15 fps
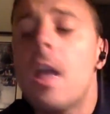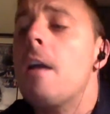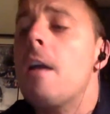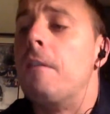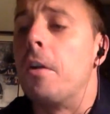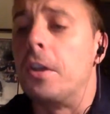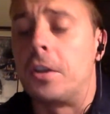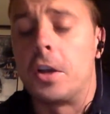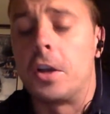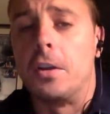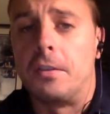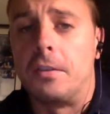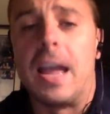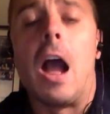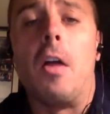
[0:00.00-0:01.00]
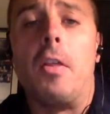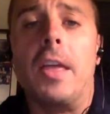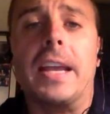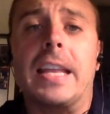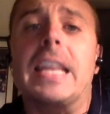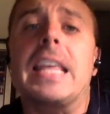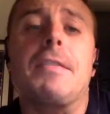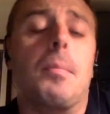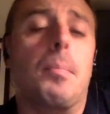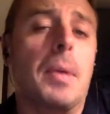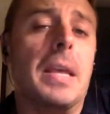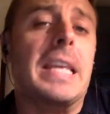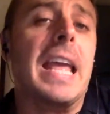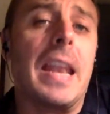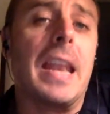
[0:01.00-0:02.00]
Very curious to see how they can even
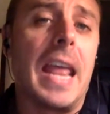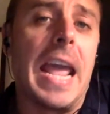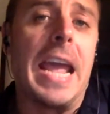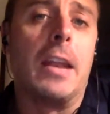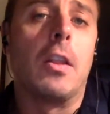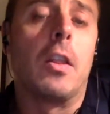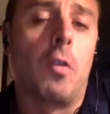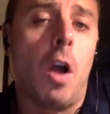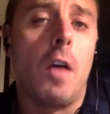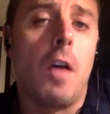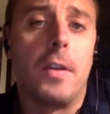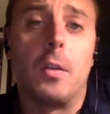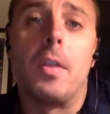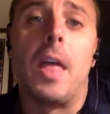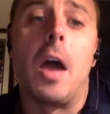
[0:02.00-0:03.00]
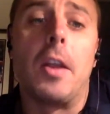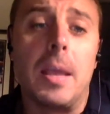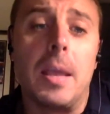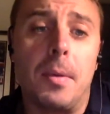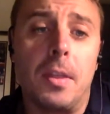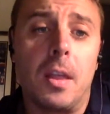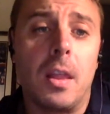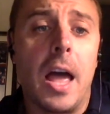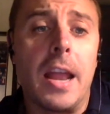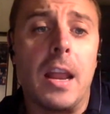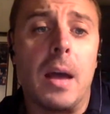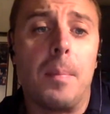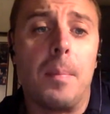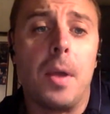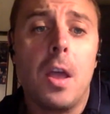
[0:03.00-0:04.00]
begin to handle their offense without him in the
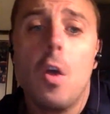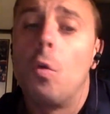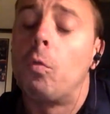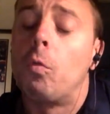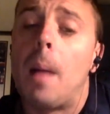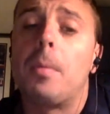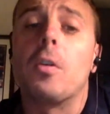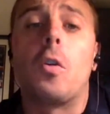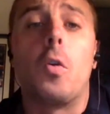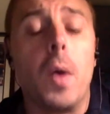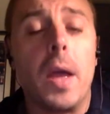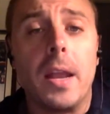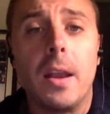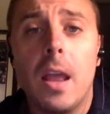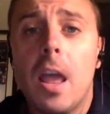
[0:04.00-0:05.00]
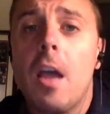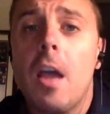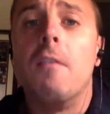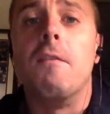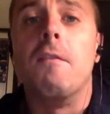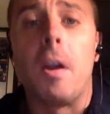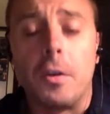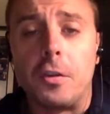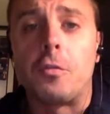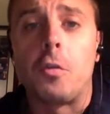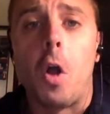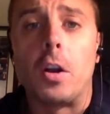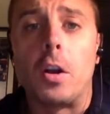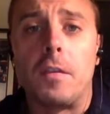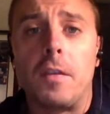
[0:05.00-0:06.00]
lineup. Robert Quinn, very
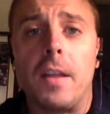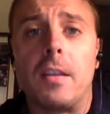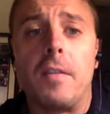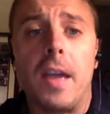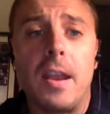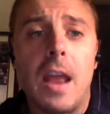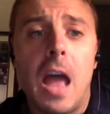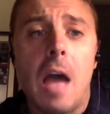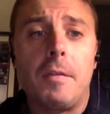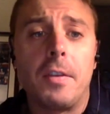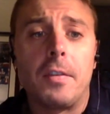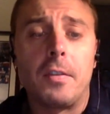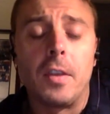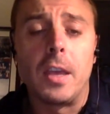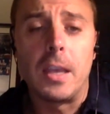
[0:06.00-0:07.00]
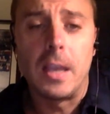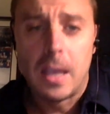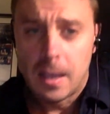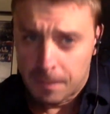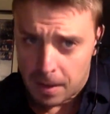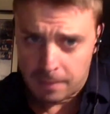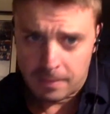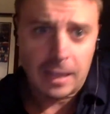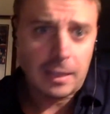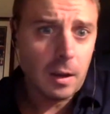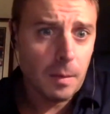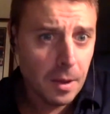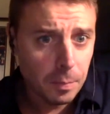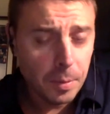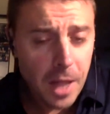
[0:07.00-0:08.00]
strong defensive end, obviously. He's not their
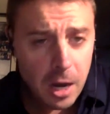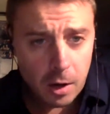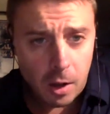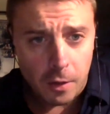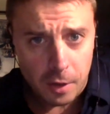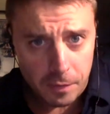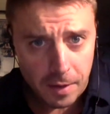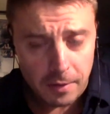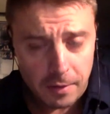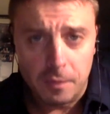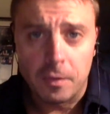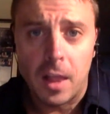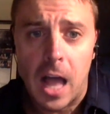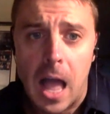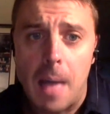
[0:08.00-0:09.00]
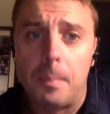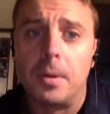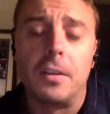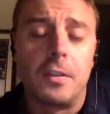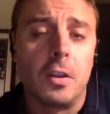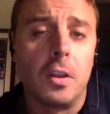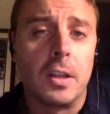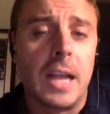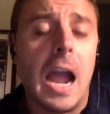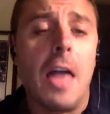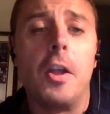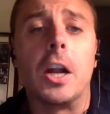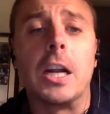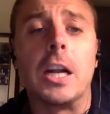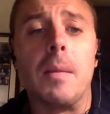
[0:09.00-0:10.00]
best player on the defensive line, but he's still a guy
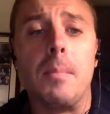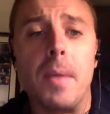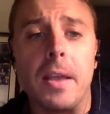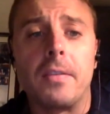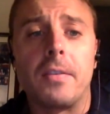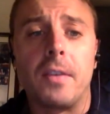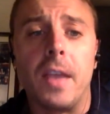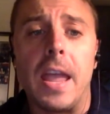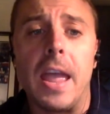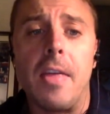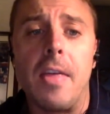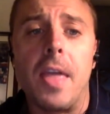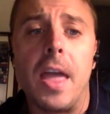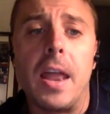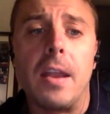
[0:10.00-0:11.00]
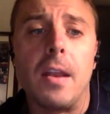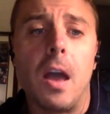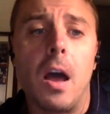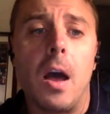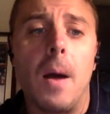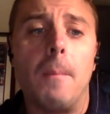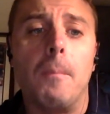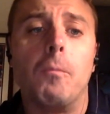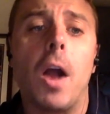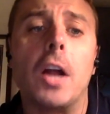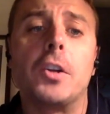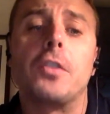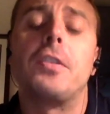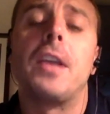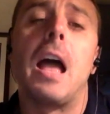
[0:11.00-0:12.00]
they're going to miss. And then
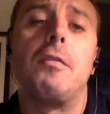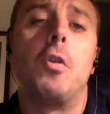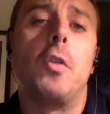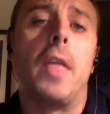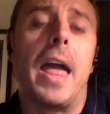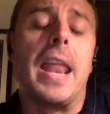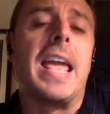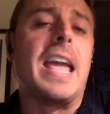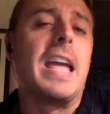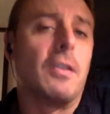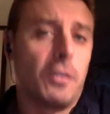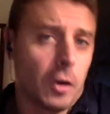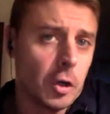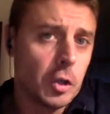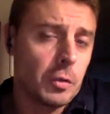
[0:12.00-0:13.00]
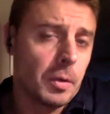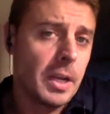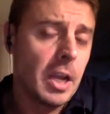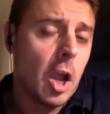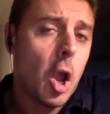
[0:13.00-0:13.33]
Roger Saffold had hand surgery